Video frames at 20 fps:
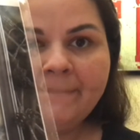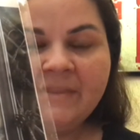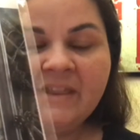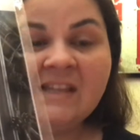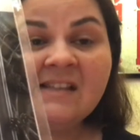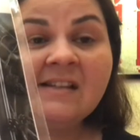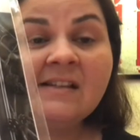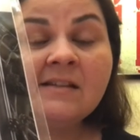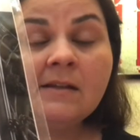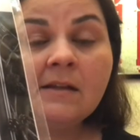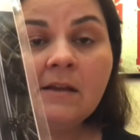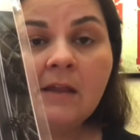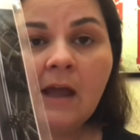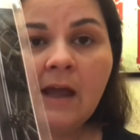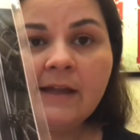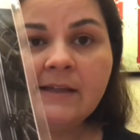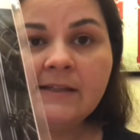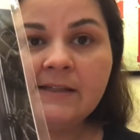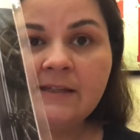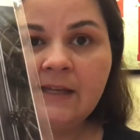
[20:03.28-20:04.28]
this is a
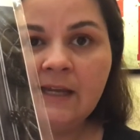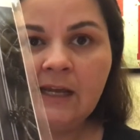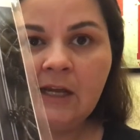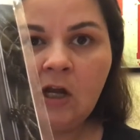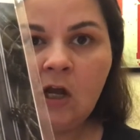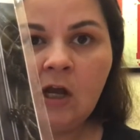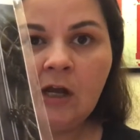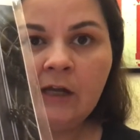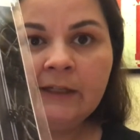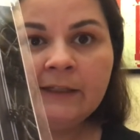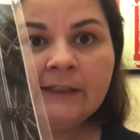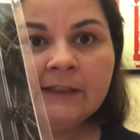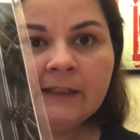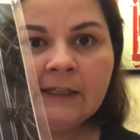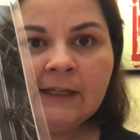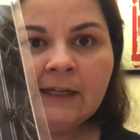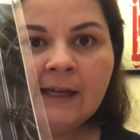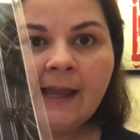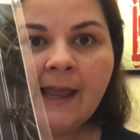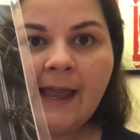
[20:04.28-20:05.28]
lot to take on.
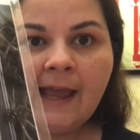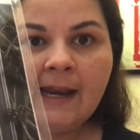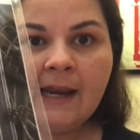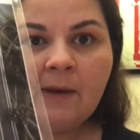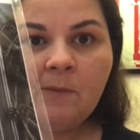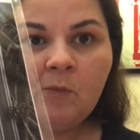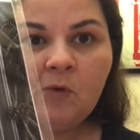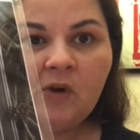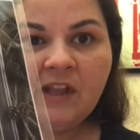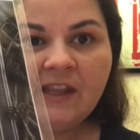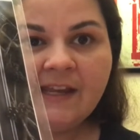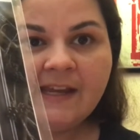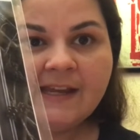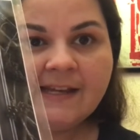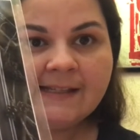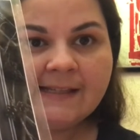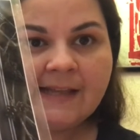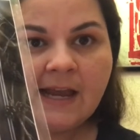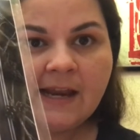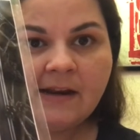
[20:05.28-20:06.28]
and I'm really
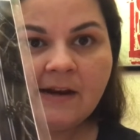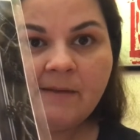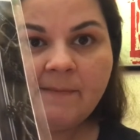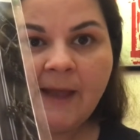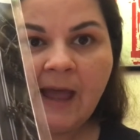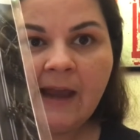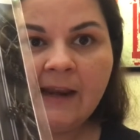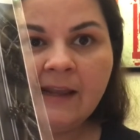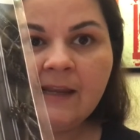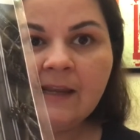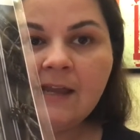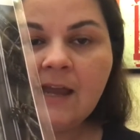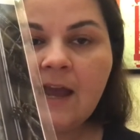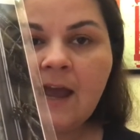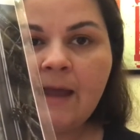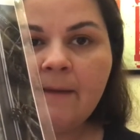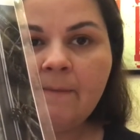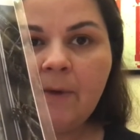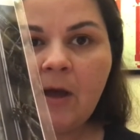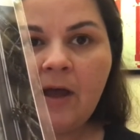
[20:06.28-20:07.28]
excited about it.
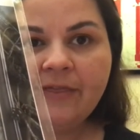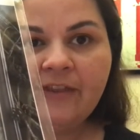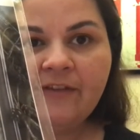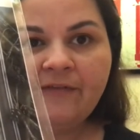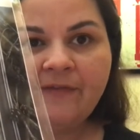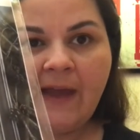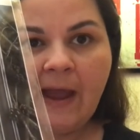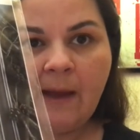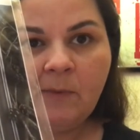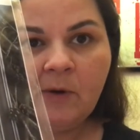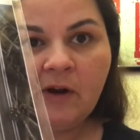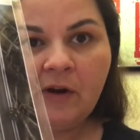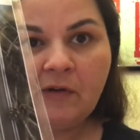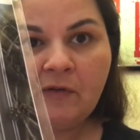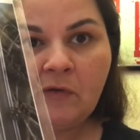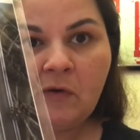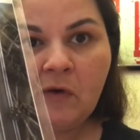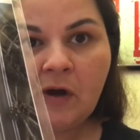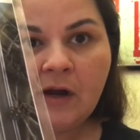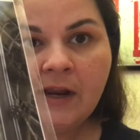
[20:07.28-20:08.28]
I bought the fabric
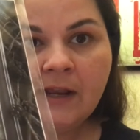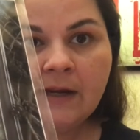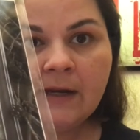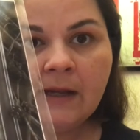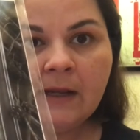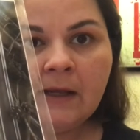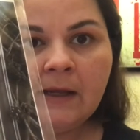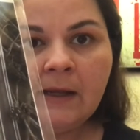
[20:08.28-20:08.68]
for it,